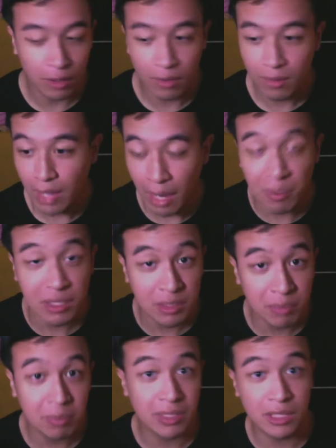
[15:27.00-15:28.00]
I made
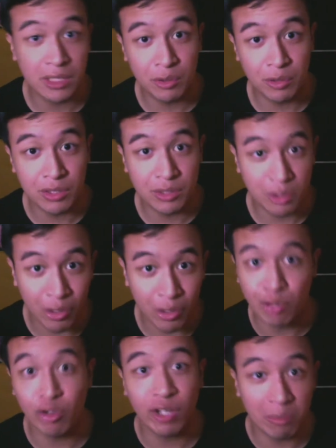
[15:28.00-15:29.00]
Sympathy 2 years ago, and
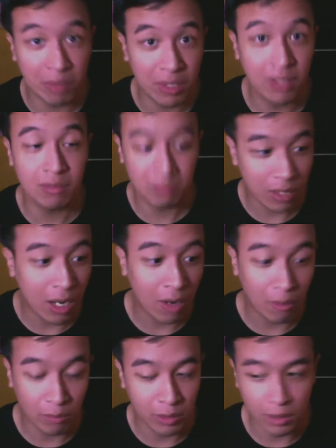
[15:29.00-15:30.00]
look at me
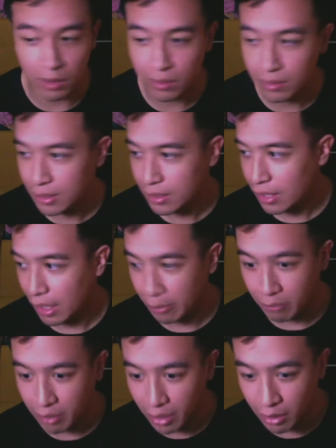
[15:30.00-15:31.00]
now, you know? And
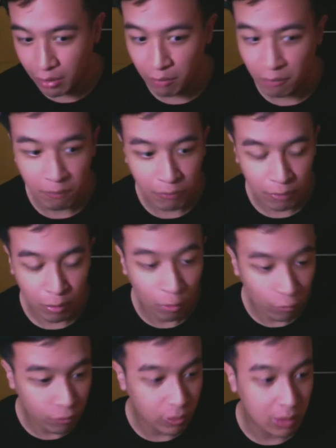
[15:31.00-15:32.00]
I'm gonna
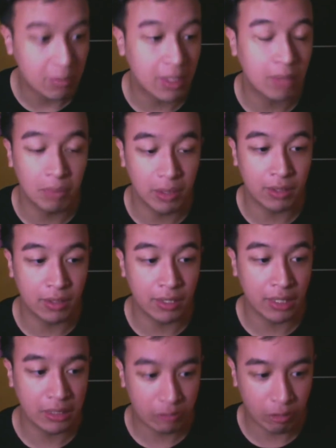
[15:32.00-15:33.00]
hopefully make bigger
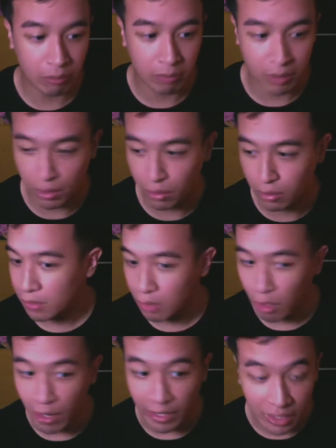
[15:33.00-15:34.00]
things from here on out.
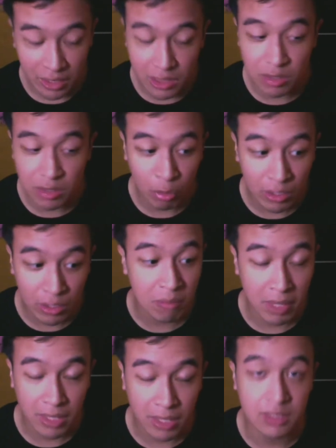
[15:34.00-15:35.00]
I can just only
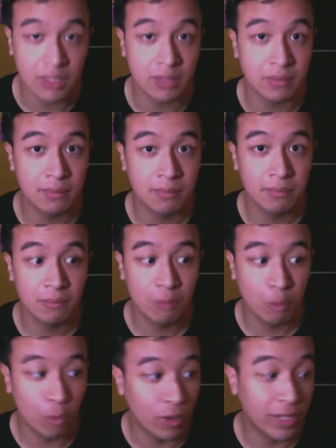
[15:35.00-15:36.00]
imagine
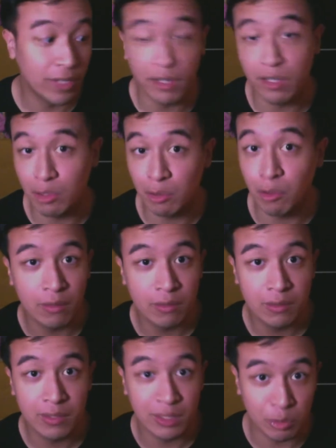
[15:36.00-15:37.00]
where they're gonna go
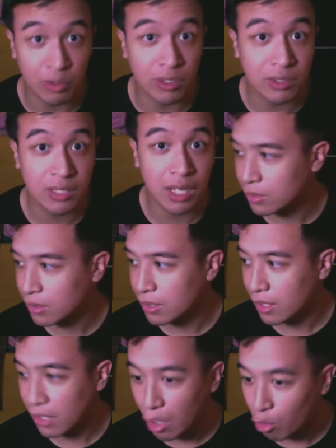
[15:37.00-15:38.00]
in 2 years time,
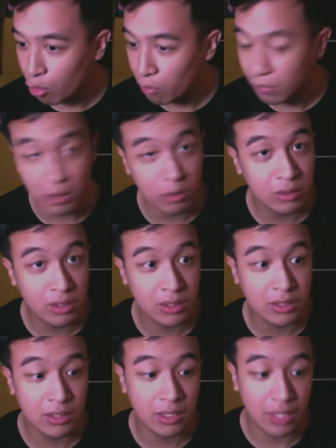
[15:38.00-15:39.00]
and I hope they do
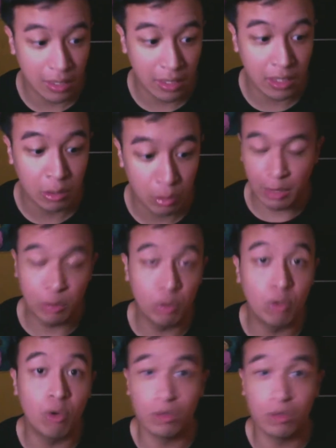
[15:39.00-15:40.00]
succeed, and they do
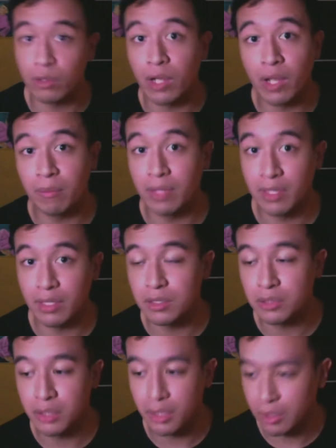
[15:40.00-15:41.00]
also help the
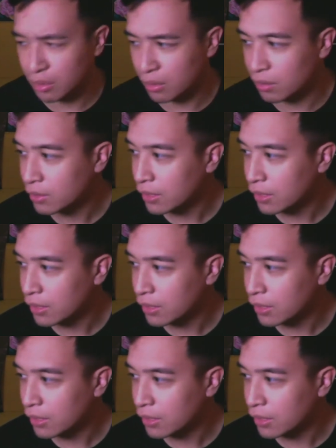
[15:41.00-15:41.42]
industry, you know.